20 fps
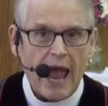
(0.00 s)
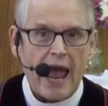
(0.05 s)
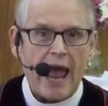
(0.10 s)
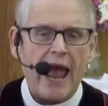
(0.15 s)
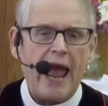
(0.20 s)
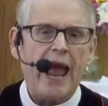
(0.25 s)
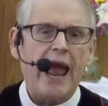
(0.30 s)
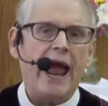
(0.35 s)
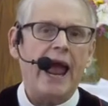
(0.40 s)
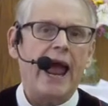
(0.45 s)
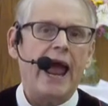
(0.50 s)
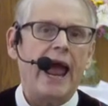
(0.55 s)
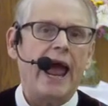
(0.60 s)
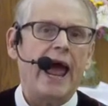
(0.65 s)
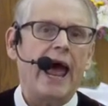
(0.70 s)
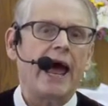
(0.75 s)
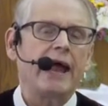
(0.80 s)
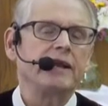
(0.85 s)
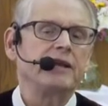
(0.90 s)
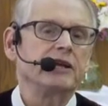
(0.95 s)

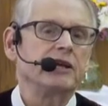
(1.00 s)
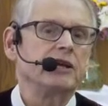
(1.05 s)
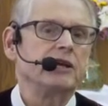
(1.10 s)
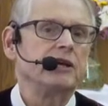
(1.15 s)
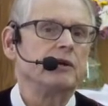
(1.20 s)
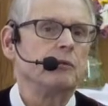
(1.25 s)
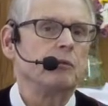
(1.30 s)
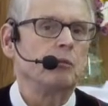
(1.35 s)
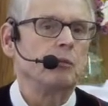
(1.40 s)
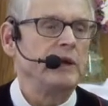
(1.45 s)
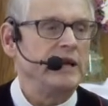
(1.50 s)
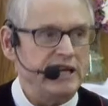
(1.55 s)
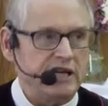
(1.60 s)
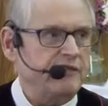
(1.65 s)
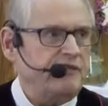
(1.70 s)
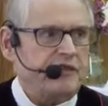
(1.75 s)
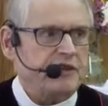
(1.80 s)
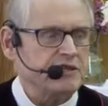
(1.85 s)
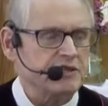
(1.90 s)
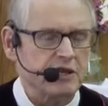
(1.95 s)
and we need to
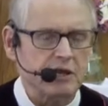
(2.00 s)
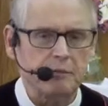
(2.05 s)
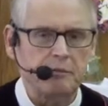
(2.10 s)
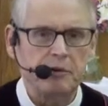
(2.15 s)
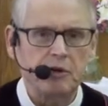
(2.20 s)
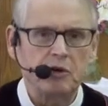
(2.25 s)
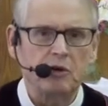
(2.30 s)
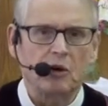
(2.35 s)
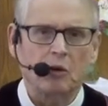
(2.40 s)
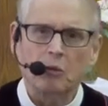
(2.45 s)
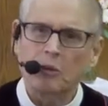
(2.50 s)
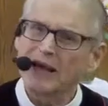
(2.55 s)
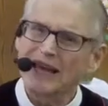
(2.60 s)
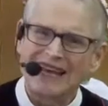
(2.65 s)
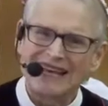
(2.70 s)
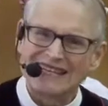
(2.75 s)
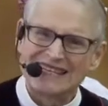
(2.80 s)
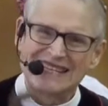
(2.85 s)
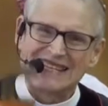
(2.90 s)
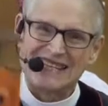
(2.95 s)
fix a computer.
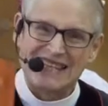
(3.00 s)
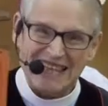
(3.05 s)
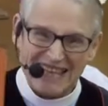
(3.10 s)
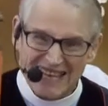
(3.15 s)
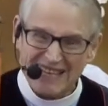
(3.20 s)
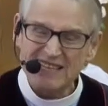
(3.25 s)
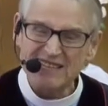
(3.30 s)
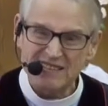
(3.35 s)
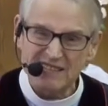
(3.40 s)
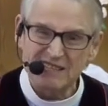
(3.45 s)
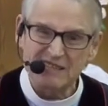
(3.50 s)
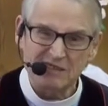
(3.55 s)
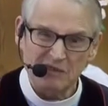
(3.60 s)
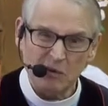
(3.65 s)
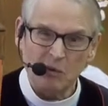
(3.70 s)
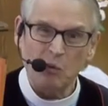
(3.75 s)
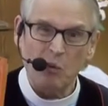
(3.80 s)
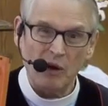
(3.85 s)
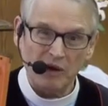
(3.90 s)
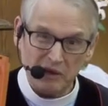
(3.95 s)
Is this
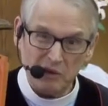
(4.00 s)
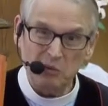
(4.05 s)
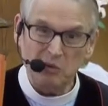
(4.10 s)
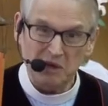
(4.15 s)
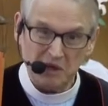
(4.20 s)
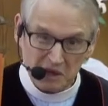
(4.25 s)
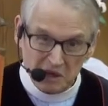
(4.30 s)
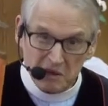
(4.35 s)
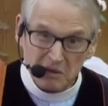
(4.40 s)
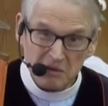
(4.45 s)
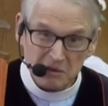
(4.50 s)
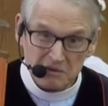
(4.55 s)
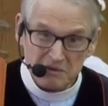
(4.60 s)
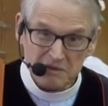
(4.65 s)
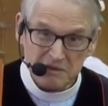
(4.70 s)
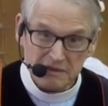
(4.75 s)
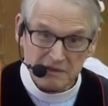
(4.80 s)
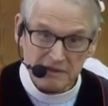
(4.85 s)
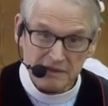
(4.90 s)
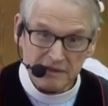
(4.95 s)
what you would
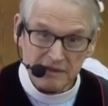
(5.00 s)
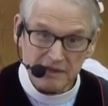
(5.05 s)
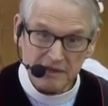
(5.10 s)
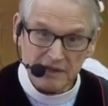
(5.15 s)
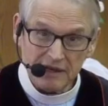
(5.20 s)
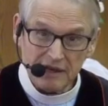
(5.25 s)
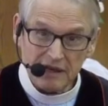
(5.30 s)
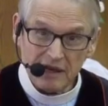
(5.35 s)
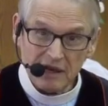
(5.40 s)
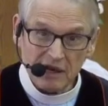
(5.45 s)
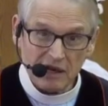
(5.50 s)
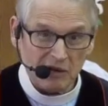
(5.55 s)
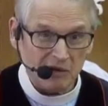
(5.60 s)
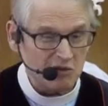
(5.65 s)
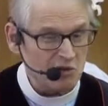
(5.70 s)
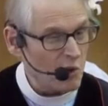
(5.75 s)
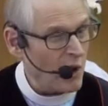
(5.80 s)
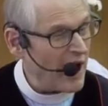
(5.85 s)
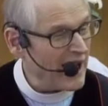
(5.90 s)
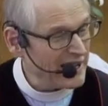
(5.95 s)
use?
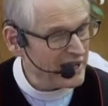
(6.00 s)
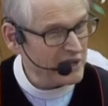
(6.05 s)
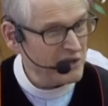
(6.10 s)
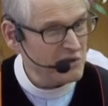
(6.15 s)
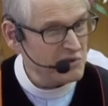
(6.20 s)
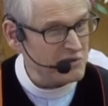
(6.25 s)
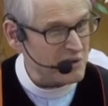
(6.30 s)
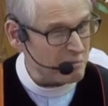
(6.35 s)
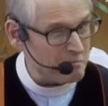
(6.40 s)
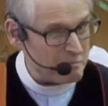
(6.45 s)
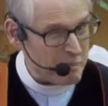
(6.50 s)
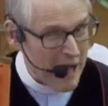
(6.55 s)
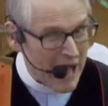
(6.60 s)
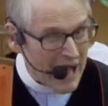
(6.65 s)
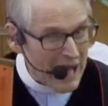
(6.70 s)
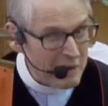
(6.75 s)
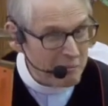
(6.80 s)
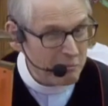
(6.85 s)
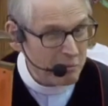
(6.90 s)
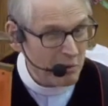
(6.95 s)
Trying to use a
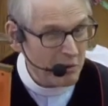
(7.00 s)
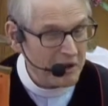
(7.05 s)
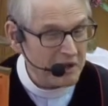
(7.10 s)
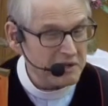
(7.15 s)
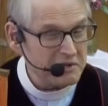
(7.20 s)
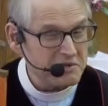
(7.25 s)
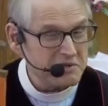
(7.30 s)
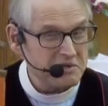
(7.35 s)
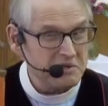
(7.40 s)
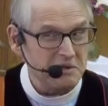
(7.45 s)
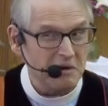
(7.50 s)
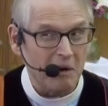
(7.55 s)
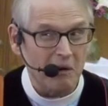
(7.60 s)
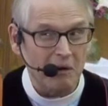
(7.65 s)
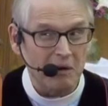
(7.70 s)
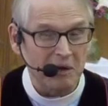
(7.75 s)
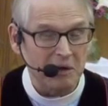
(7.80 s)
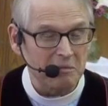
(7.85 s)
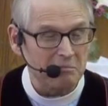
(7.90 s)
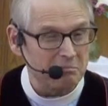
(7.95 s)
pipe wrench
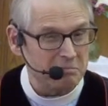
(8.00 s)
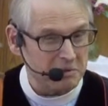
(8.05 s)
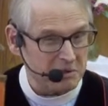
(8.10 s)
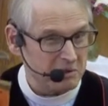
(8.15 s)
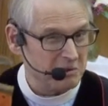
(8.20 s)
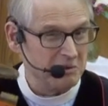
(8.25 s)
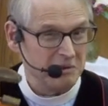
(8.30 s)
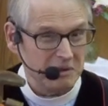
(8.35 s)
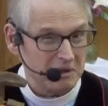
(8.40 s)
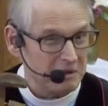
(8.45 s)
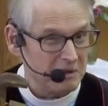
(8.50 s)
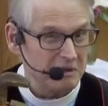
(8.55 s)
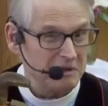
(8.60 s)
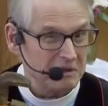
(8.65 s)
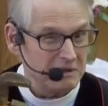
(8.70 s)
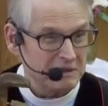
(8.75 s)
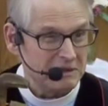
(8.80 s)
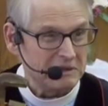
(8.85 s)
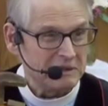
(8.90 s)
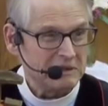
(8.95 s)
on a computer
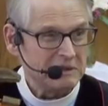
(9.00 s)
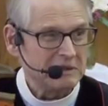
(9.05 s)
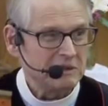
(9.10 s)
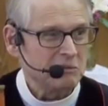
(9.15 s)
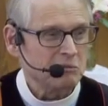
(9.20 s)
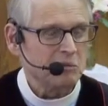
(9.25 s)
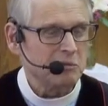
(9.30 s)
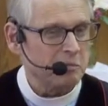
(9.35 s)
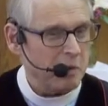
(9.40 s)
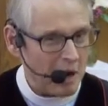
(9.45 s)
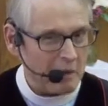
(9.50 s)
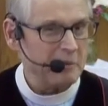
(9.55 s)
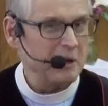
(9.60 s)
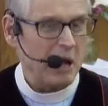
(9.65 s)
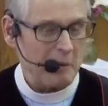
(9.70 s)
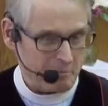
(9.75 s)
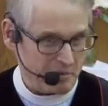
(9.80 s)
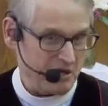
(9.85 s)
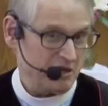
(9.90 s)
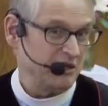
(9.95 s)
would probably
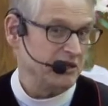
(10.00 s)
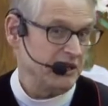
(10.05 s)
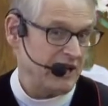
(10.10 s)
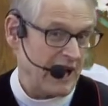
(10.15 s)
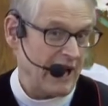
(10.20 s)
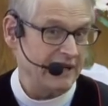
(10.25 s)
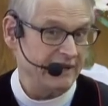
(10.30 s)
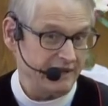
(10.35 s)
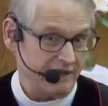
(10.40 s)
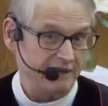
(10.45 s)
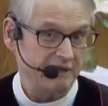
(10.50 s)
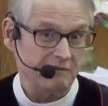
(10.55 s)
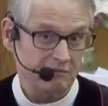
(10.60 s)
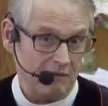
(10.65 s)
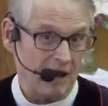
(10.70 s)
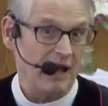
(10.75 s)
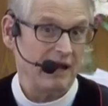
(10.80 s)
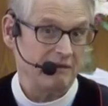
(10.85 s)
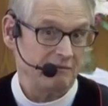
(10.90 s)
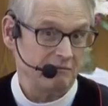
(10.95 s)
not be a good idea,
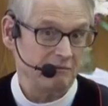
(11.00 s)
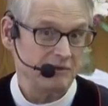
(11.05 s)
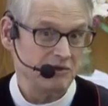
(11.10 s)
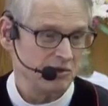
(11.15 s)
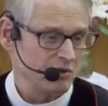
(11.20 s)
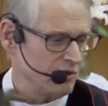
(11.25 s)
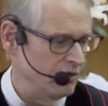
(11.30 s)
right? Would you